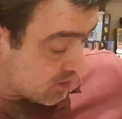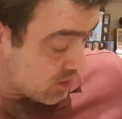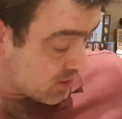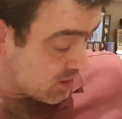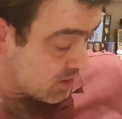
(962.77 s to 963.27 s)

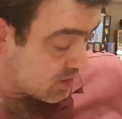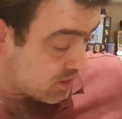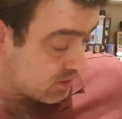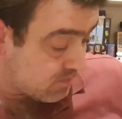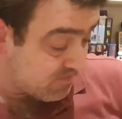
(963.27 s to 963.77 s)
into
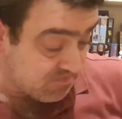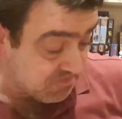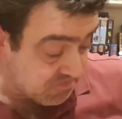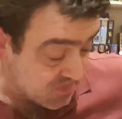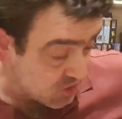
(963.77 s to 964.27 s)
this
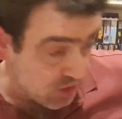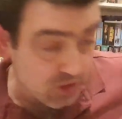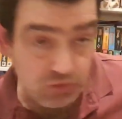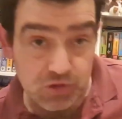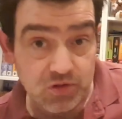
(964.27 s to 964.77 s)

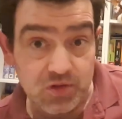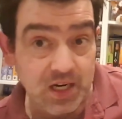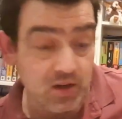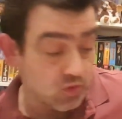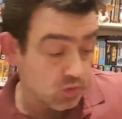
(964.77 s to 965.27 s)

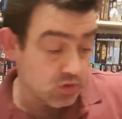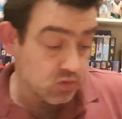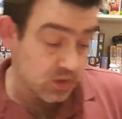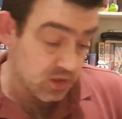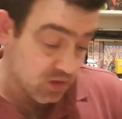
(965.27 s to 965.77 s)
treacherous neck of the
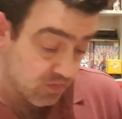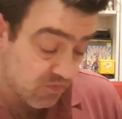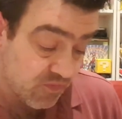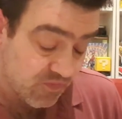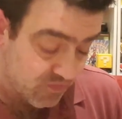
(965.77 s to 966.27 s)
woods, which is
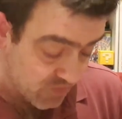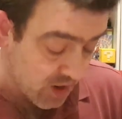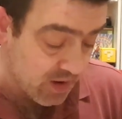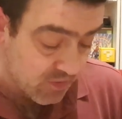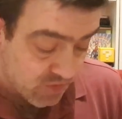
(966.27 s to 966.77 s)
a
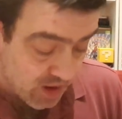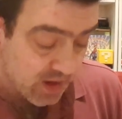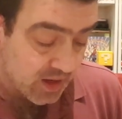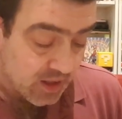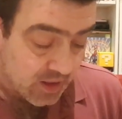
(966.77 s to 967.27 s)
very,
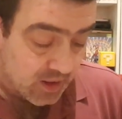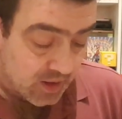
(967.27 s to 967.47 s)
very